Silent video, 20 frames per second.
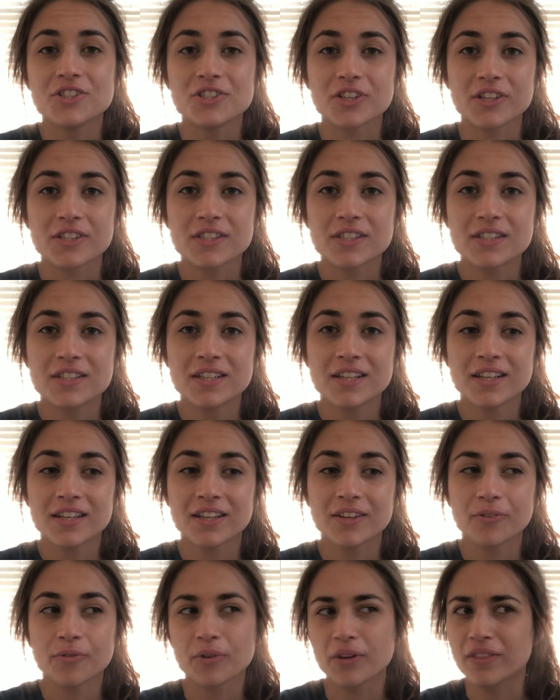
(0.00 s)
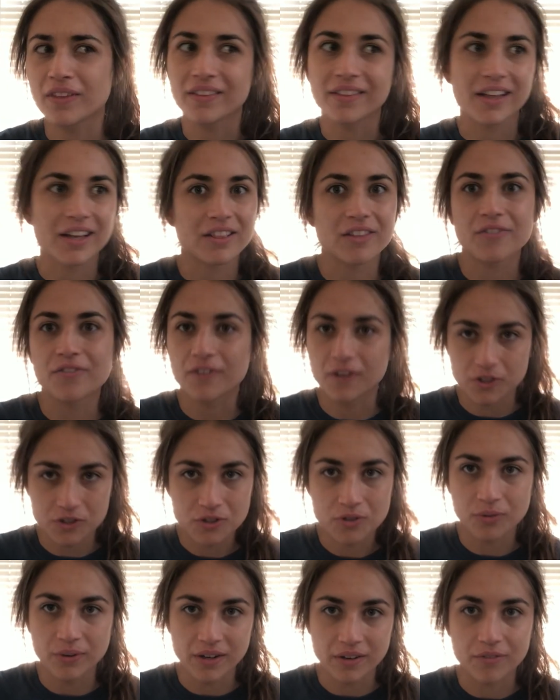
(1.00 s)
just within like the
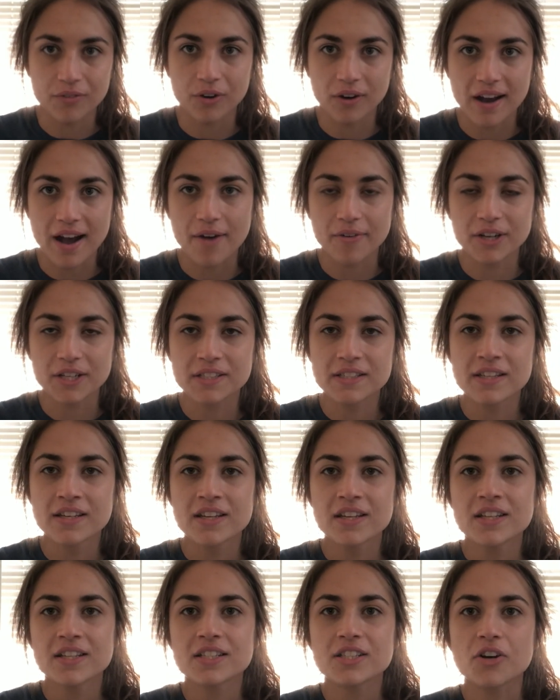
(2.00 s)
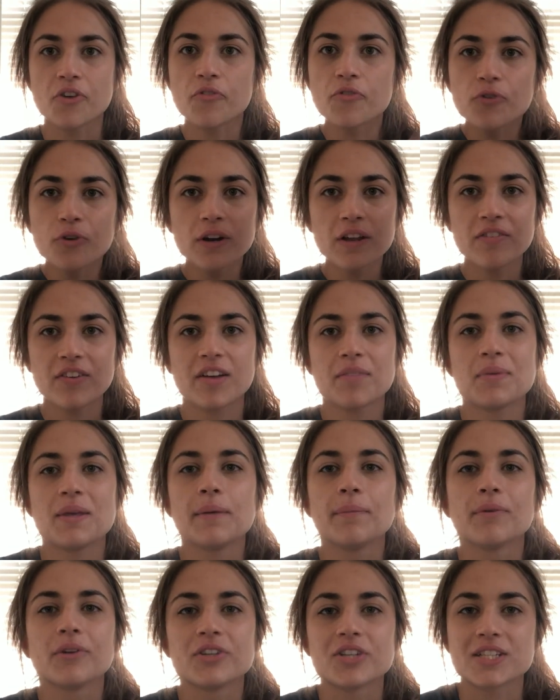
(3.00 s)
first 24 hours. So 45
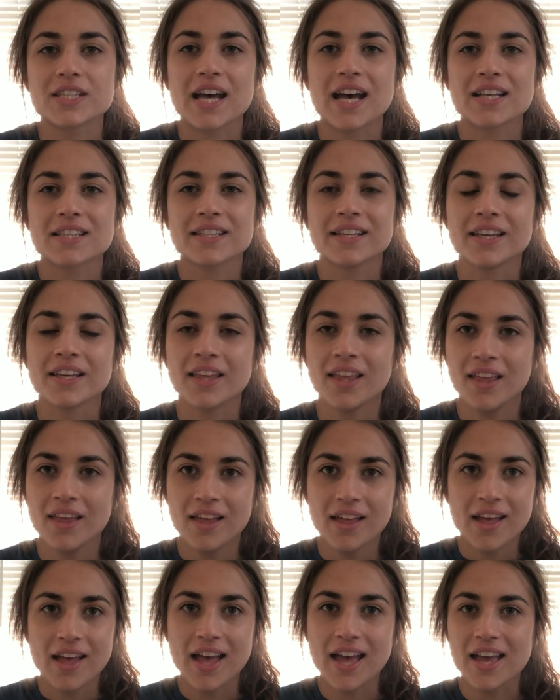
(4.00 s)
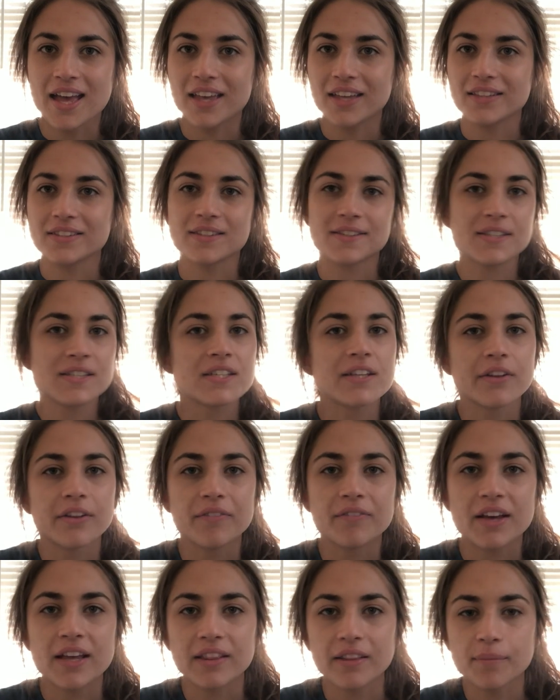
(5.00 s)
people just asking, hey, is this still
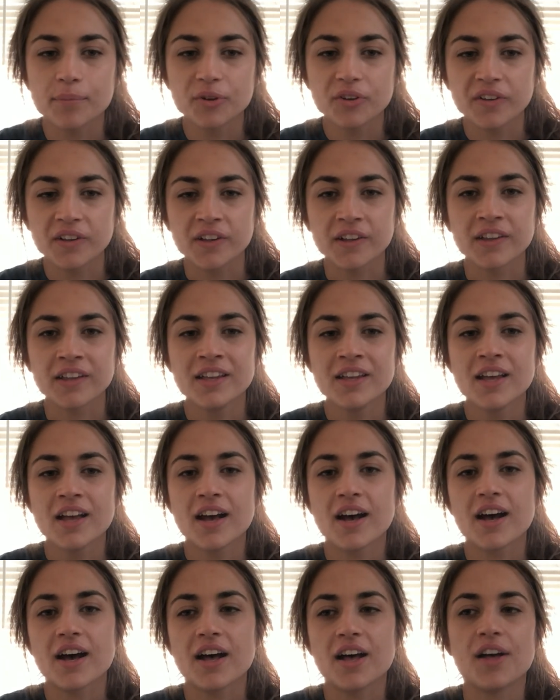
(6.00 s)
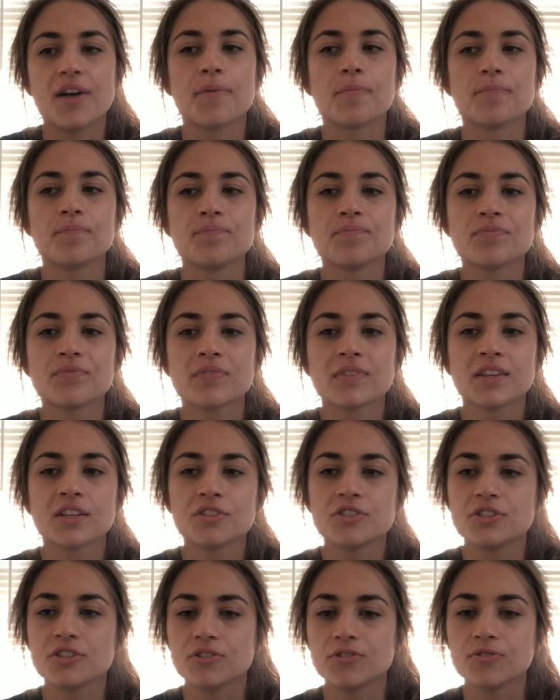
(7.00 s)
available?
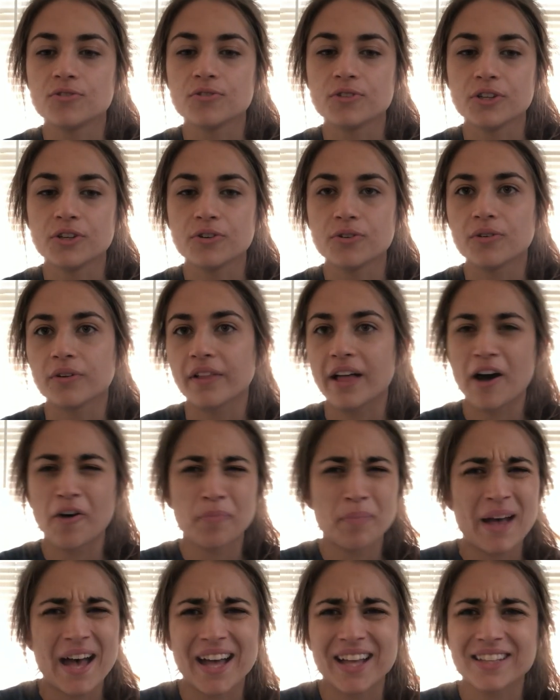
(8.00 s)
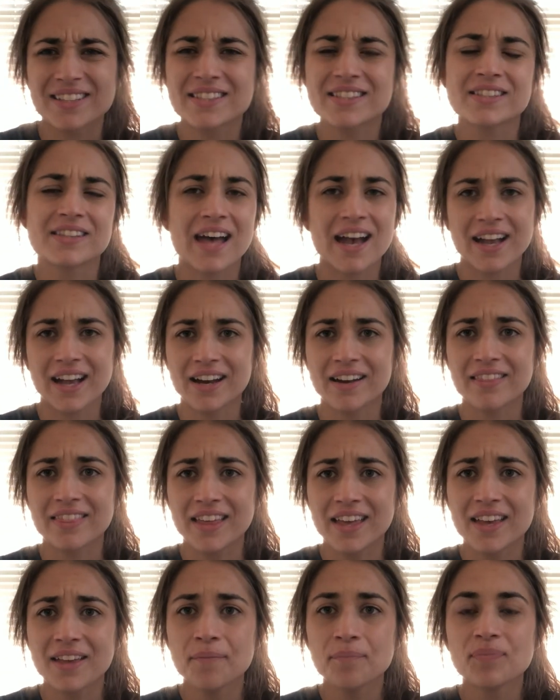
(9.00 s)
Do you allow pets? That kind of
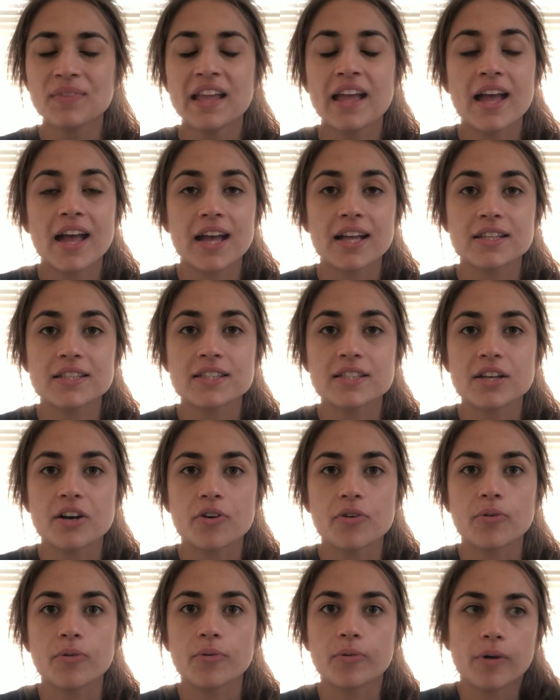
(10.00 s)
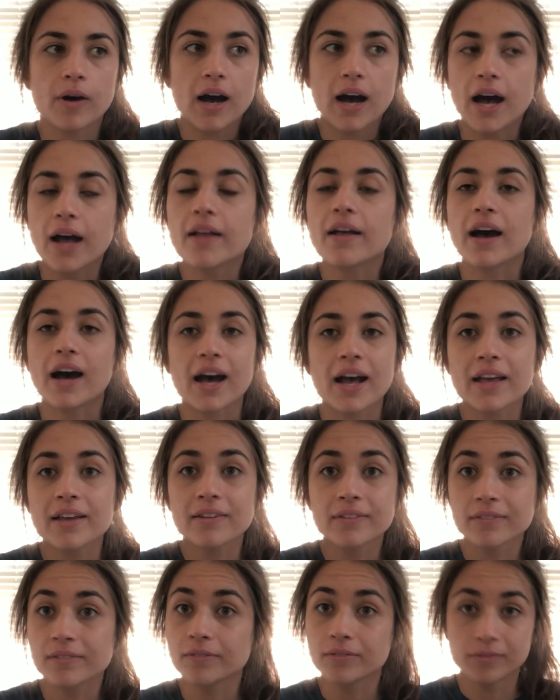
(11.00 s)
thing. And so
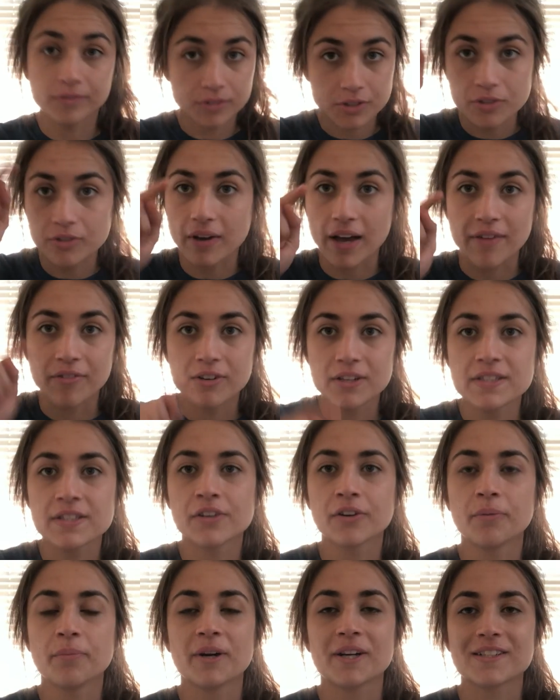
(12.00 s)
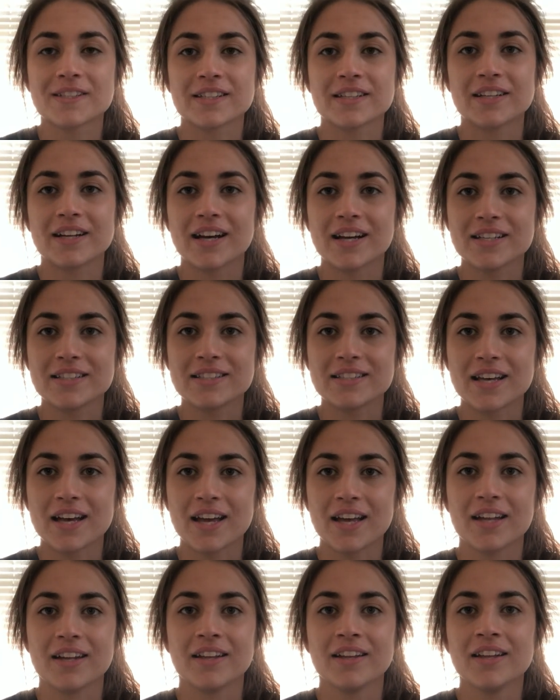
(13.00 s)
I to every single person, I
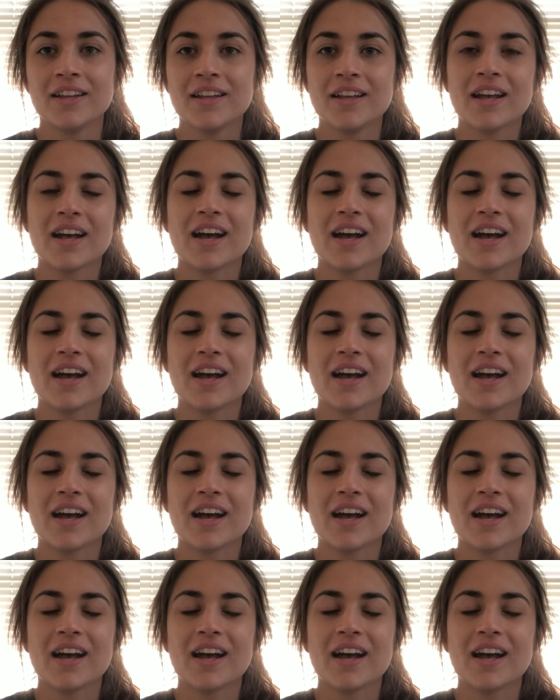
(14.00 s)
said,